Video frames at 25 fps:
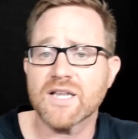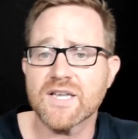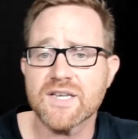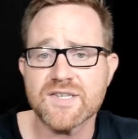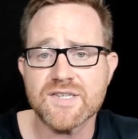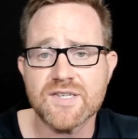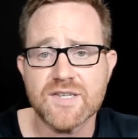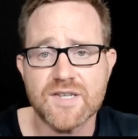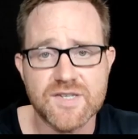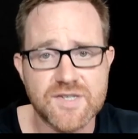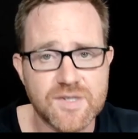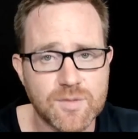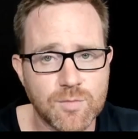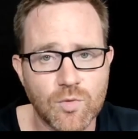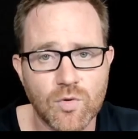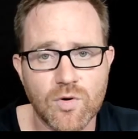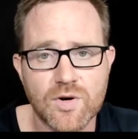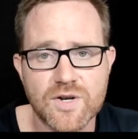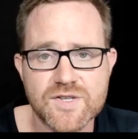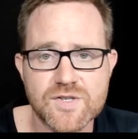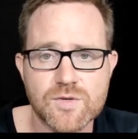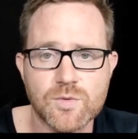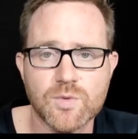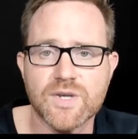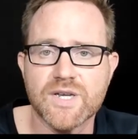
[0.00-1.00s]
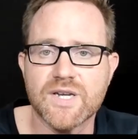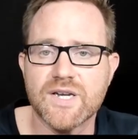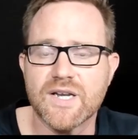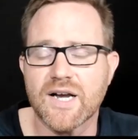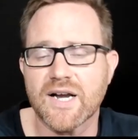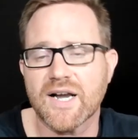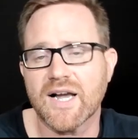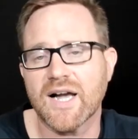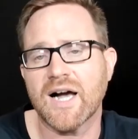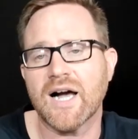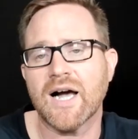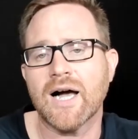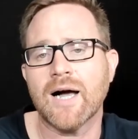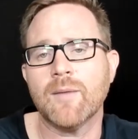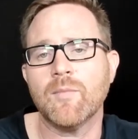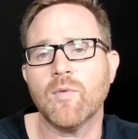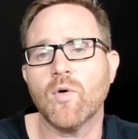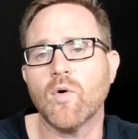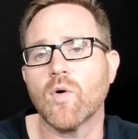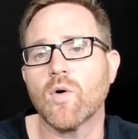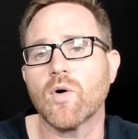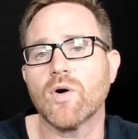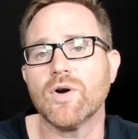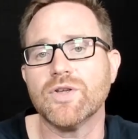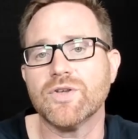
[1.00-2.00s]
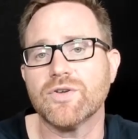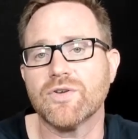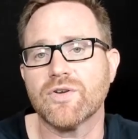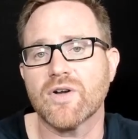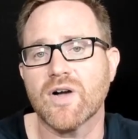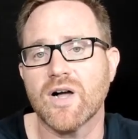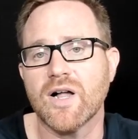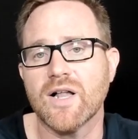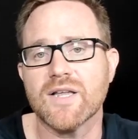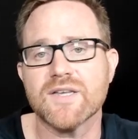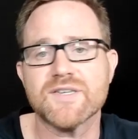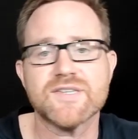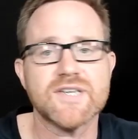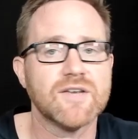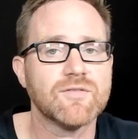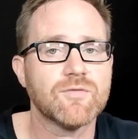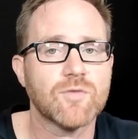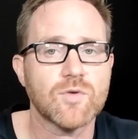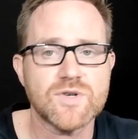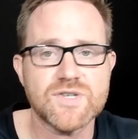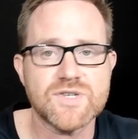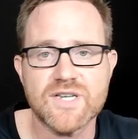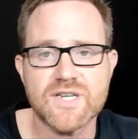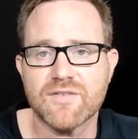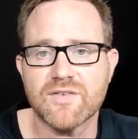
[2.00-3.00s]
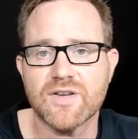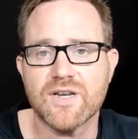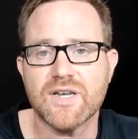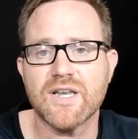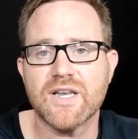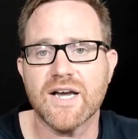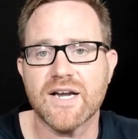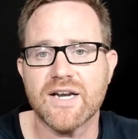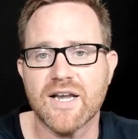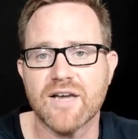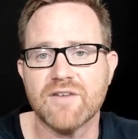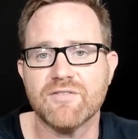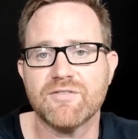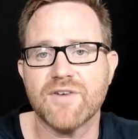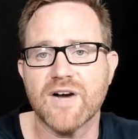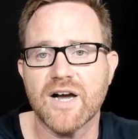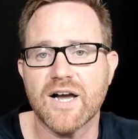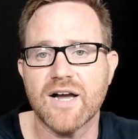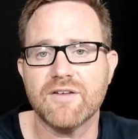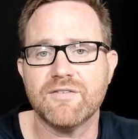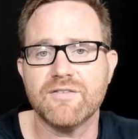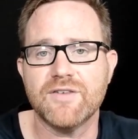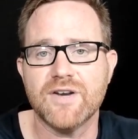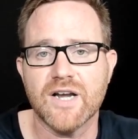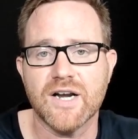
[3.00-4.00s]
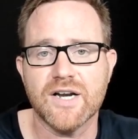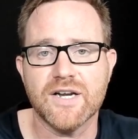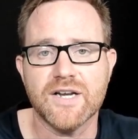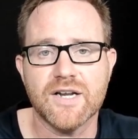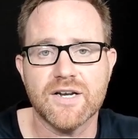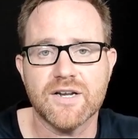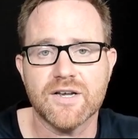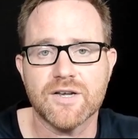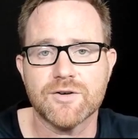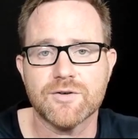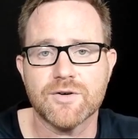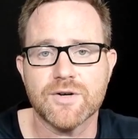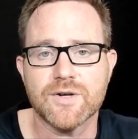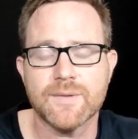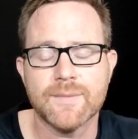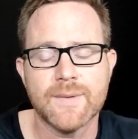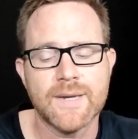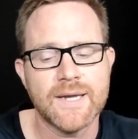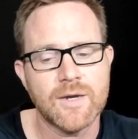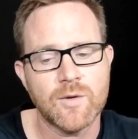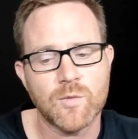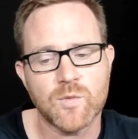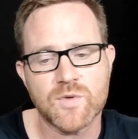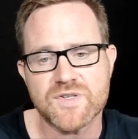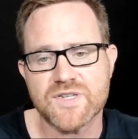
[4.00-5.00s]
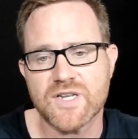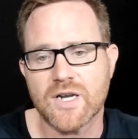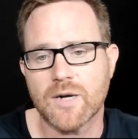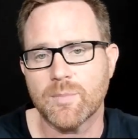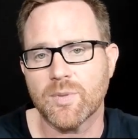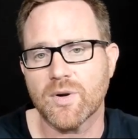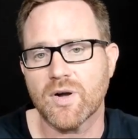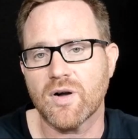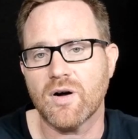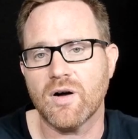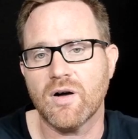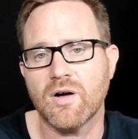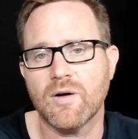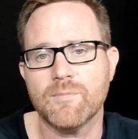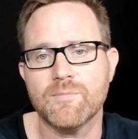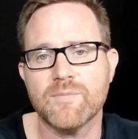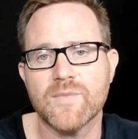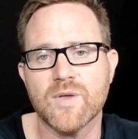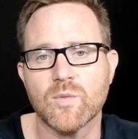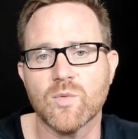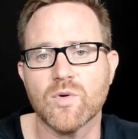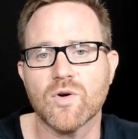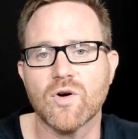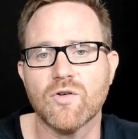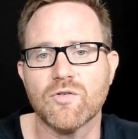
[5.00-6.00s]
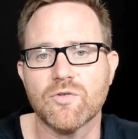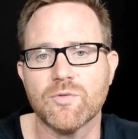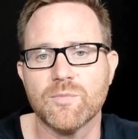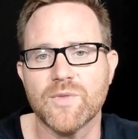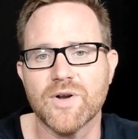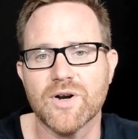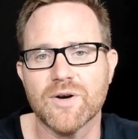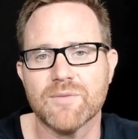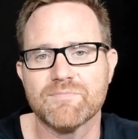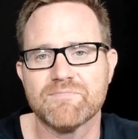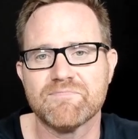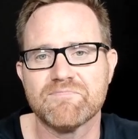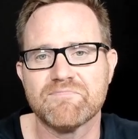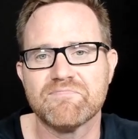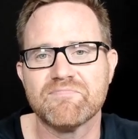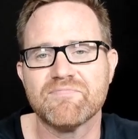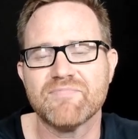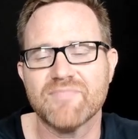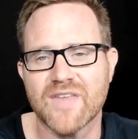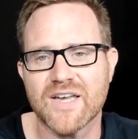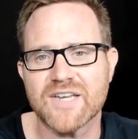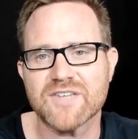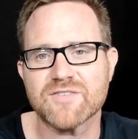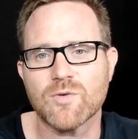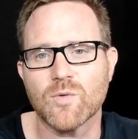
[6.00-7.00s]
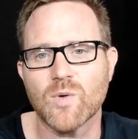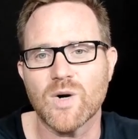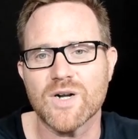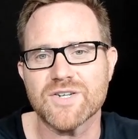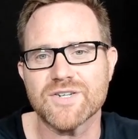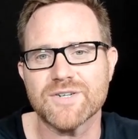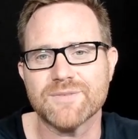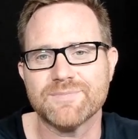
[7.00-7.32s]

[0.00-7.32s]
us, support@Cerulean.com, or you can call us 847-995-9800. We'll set up a call and we'll go from there. Thanks for watching.